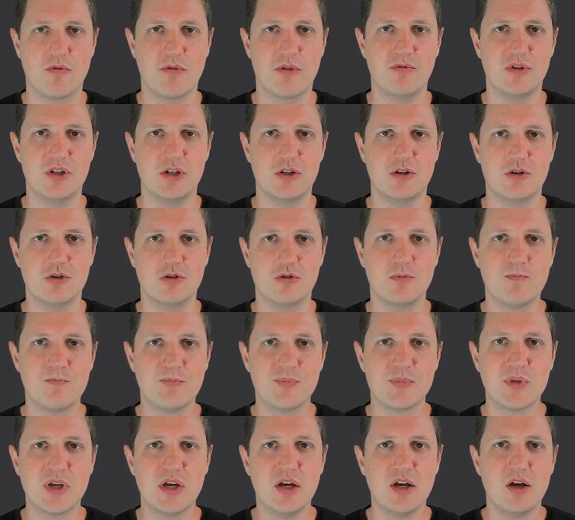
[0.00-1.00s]
the video.
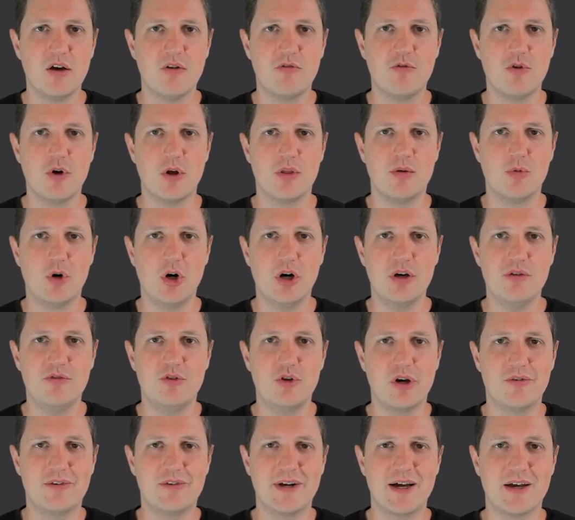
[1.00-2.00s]
Furthermore,
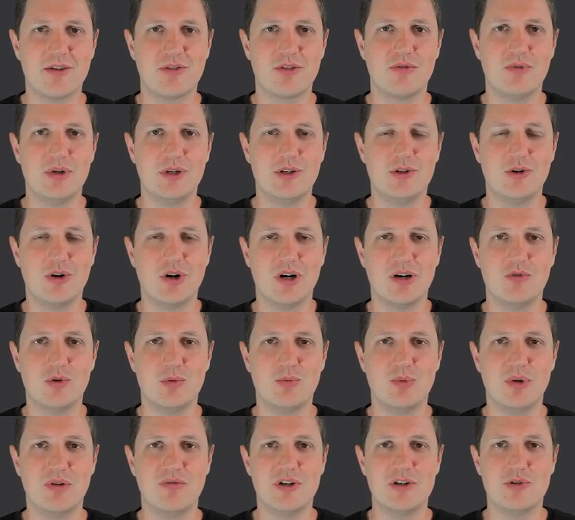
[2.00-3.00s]
if you have liked the video, I
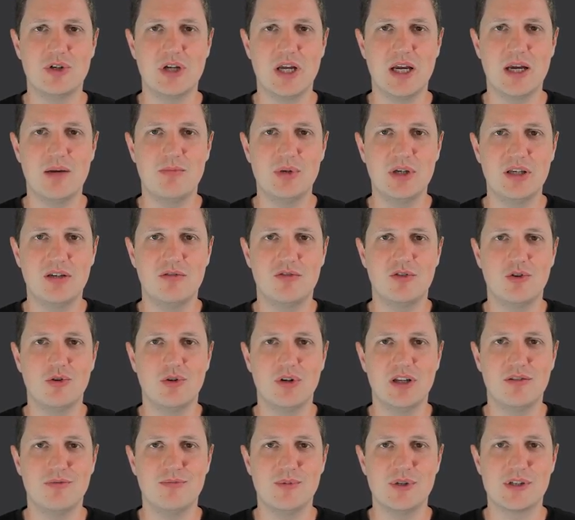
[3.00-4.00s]
would be very happy if you
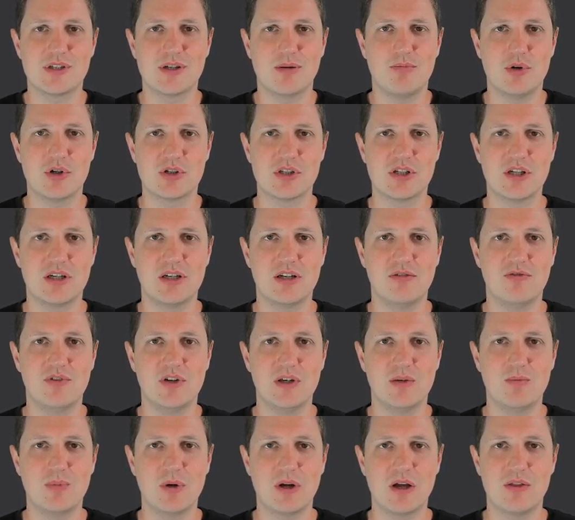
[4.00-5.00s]
leave me some positive
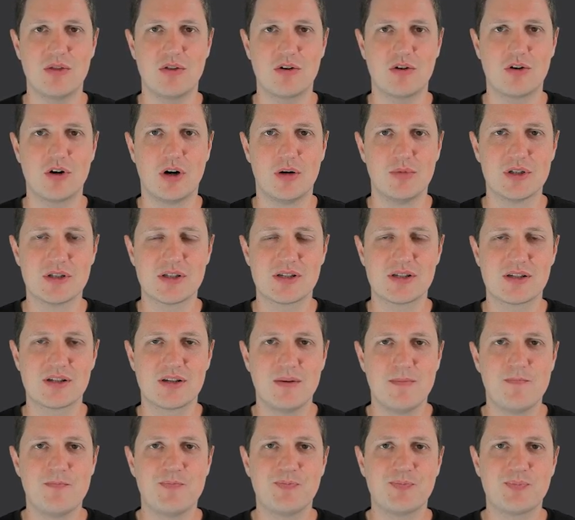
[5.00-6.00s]
feedback in the comments
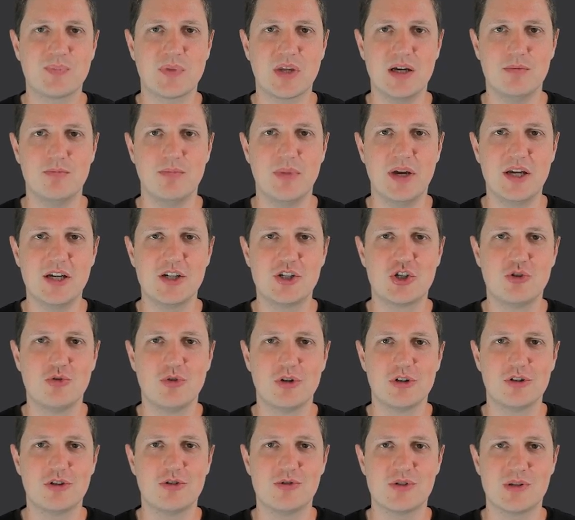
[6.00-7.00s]
and make
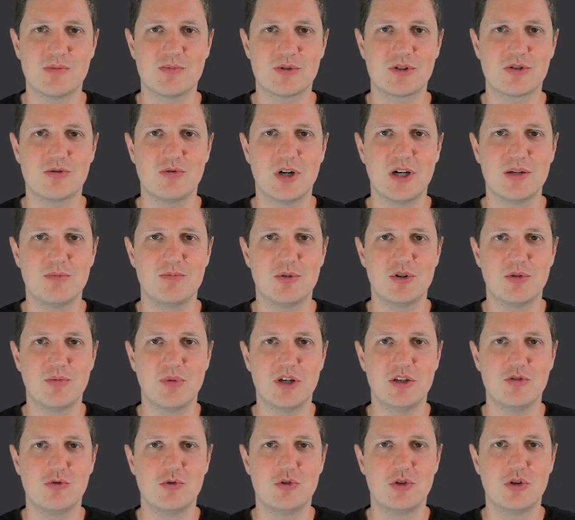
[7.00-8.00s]
sure to subscribe to
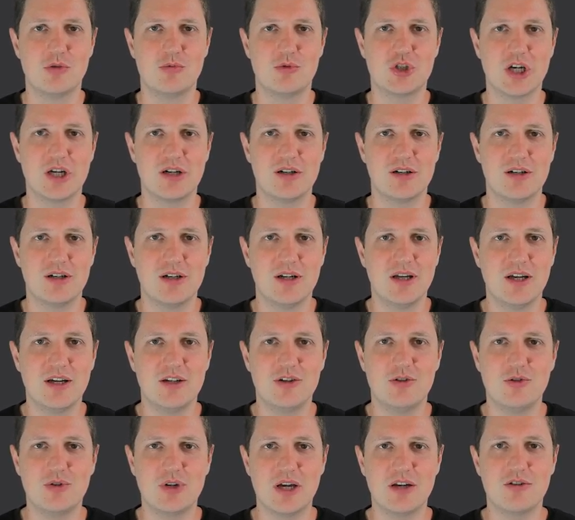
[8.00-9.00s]
my YouTube channel
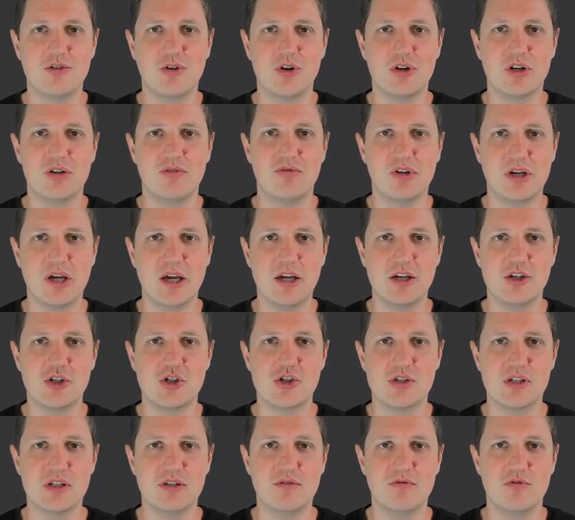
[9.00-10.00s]
to get
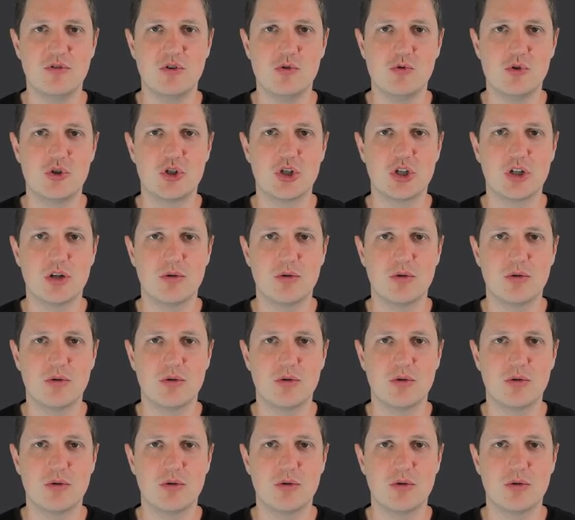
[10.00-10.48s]
notifications in future